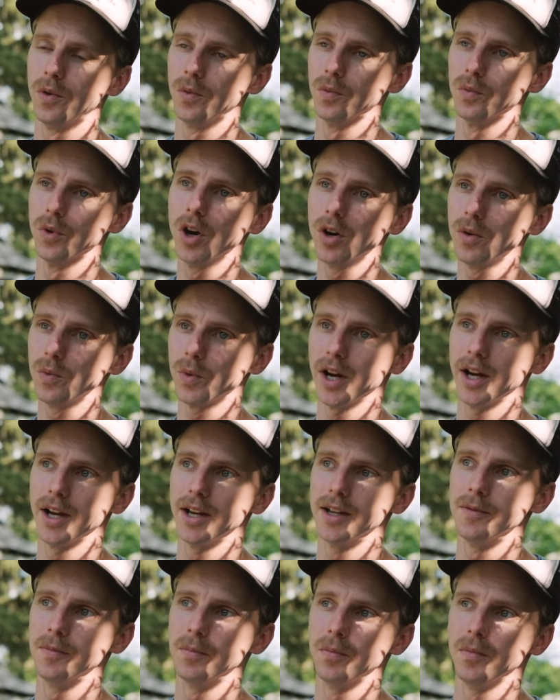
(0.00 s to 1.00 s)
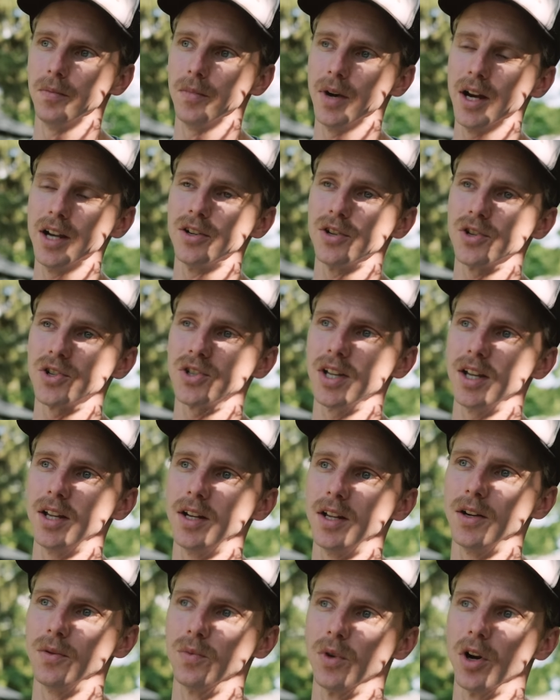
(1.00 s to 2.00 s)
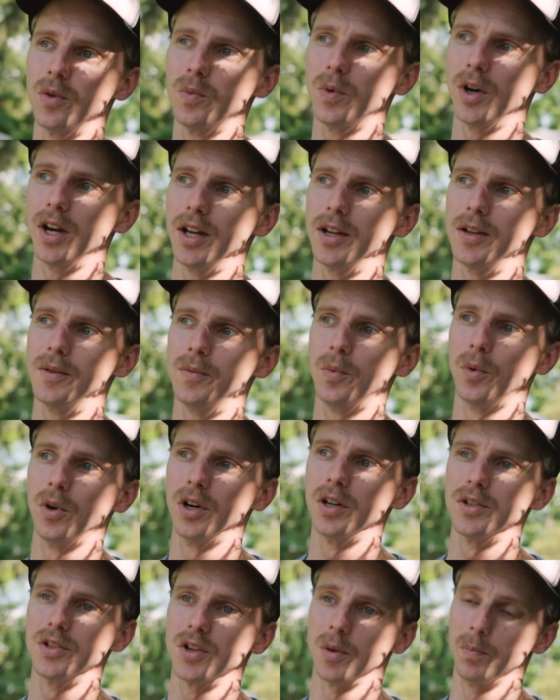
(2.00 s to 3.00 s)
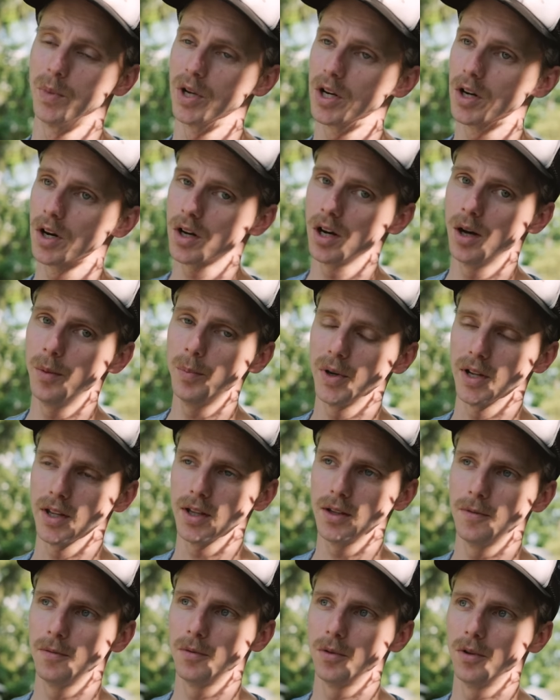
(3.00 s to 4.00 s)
Roadway, my understanding, Roadway was a bigger company,